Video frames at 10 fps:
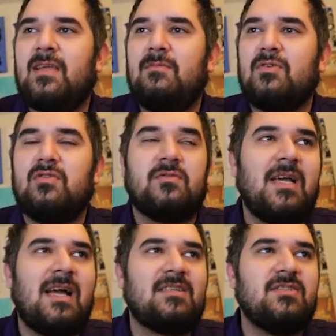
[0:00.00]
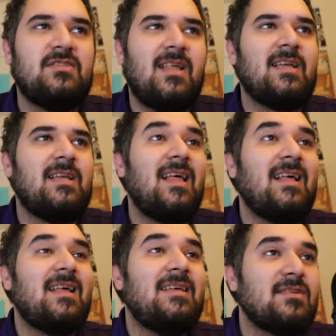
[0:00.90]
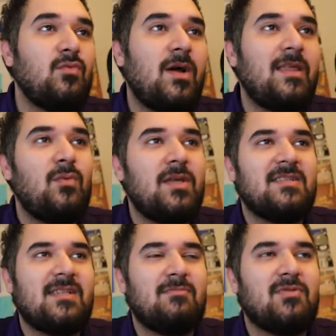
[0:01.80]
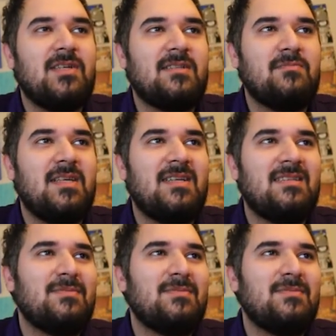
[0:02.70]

A chemical reaction, that is a way that we could separate some things,